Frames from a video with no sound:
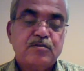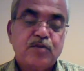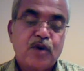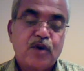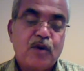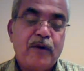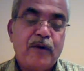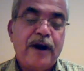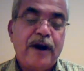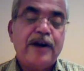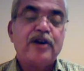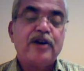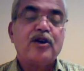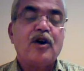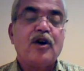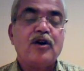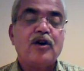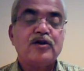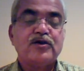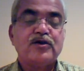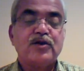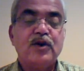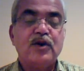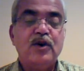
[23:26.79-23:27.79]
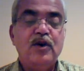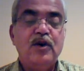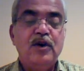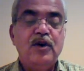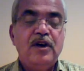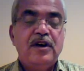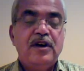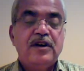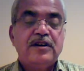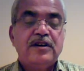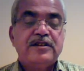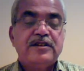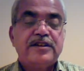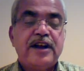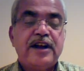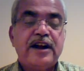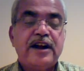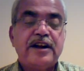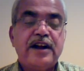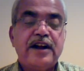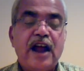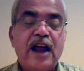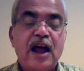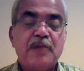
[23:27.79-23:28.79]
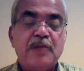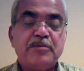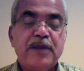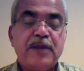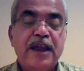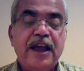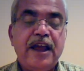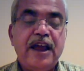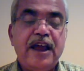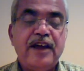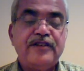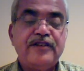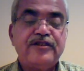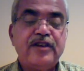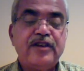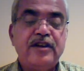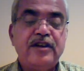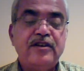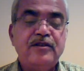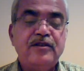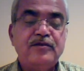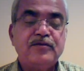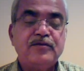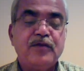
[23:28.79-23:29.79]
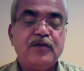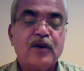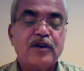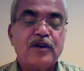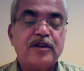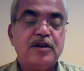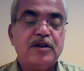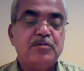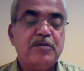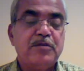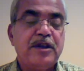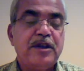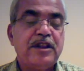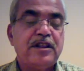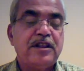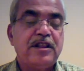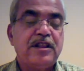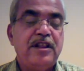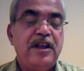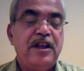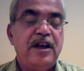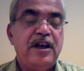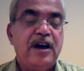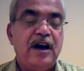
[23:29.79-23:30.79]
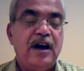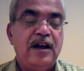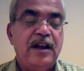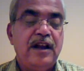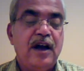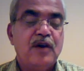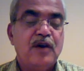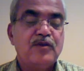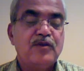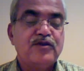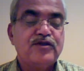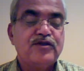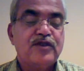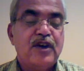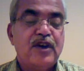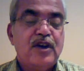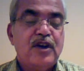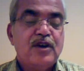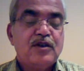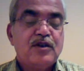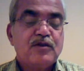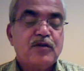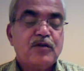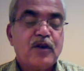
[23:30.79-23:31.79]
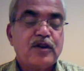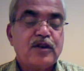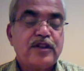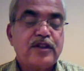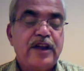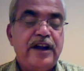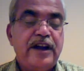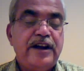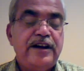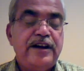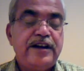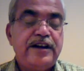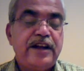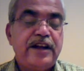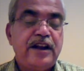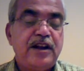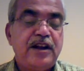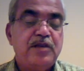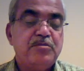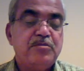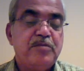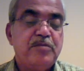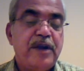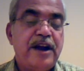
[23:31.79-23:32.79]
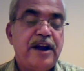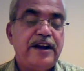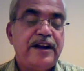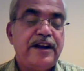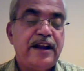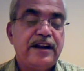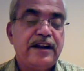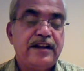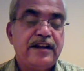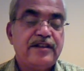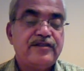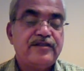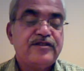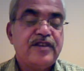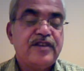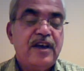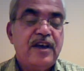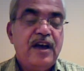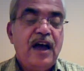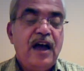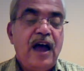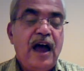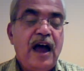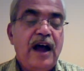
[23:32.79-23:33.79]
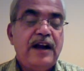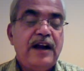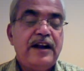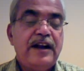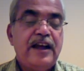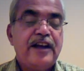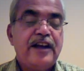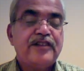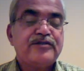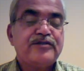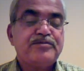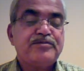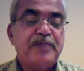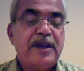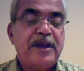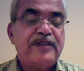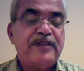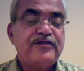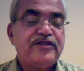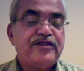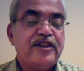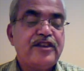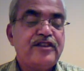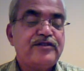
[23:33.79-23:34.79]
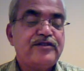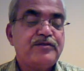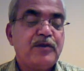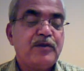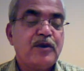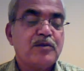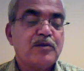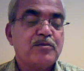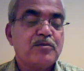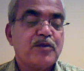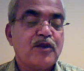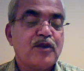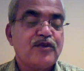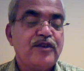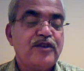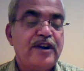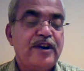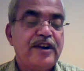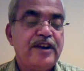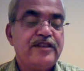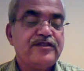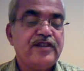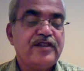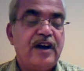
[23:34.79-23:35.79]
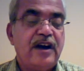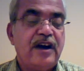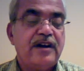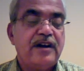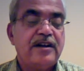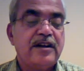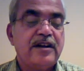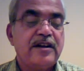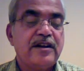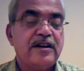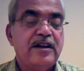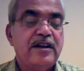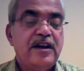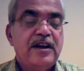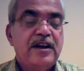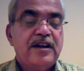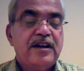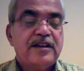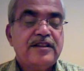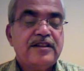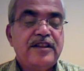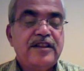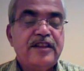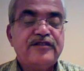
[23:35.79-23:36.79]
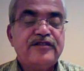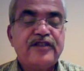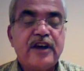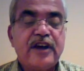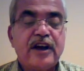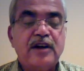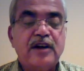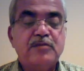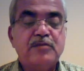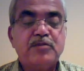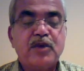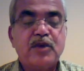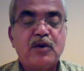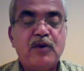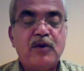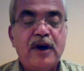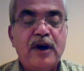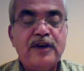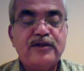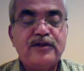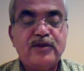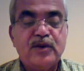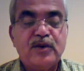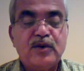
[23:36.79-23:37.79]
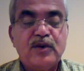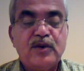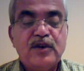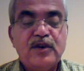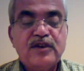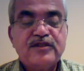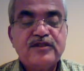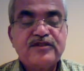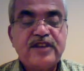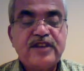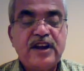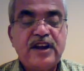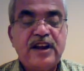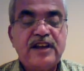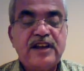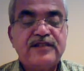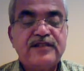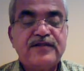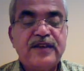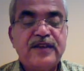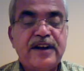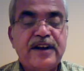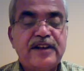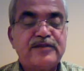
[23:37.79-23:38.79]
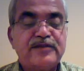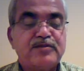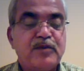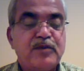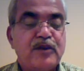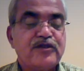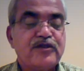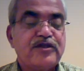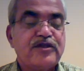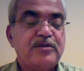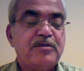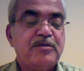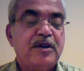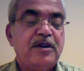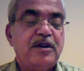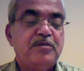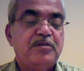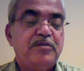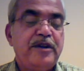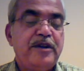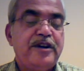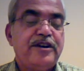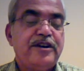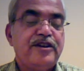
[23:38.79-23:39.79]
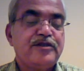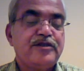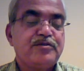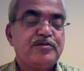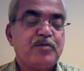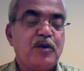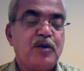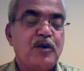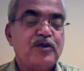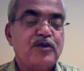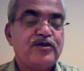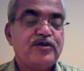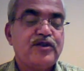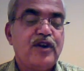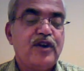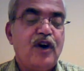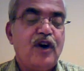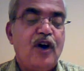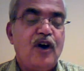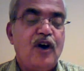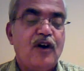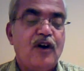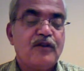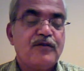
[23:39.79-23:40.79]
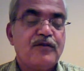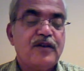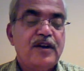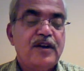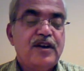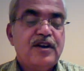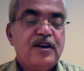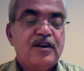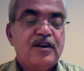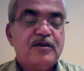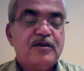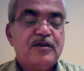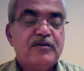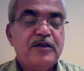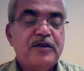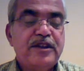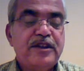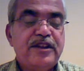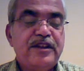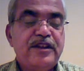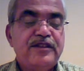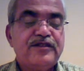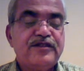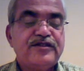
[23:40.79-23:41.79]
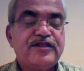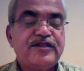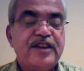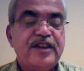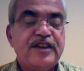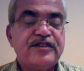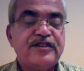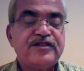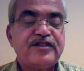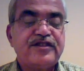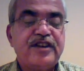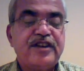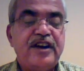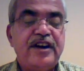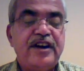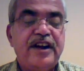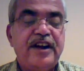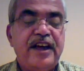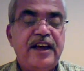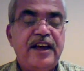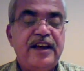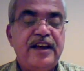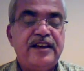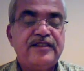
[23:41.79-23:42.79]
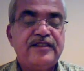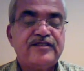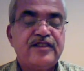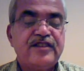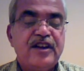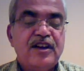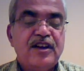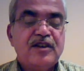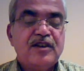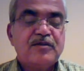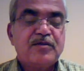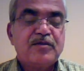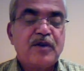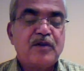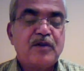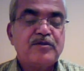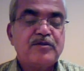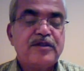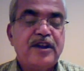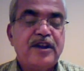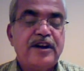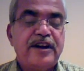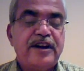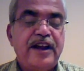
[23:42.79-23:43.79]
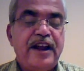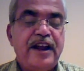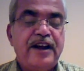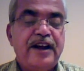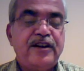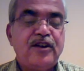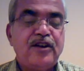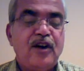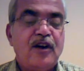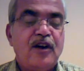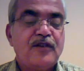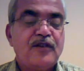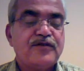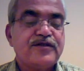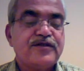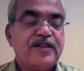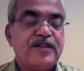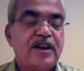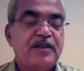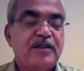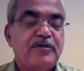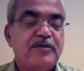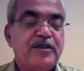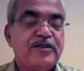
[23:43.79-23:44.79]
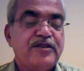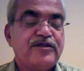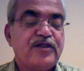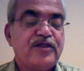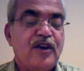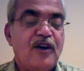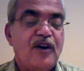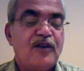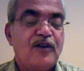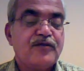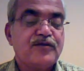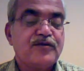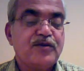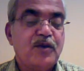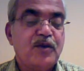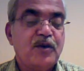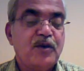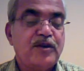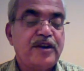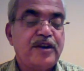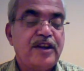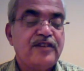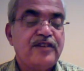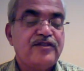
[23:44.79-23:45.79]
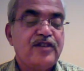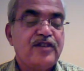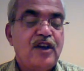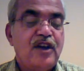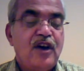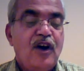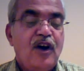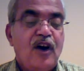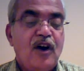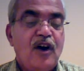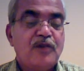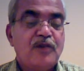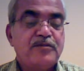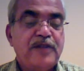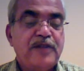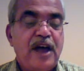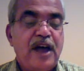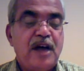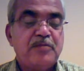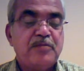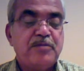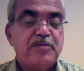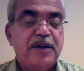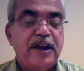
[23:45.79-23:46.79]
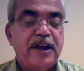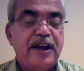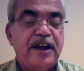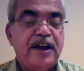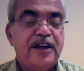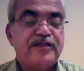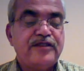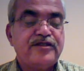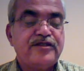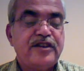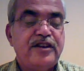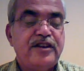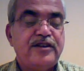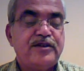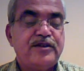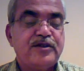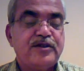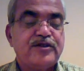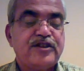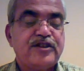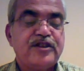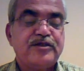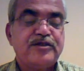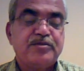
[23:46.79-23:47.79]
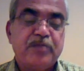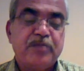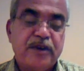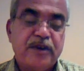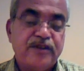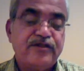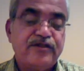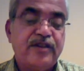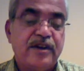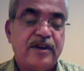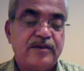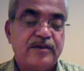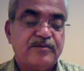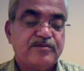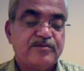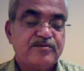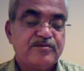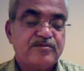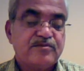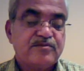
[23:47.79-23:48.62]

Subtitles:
Provided also that an application for the monthly allowance for the interim maintenance and expenses for proceedings under the second proviso shall as far as possible be disposed of within 60 days from the date of service of notice of the application to such person.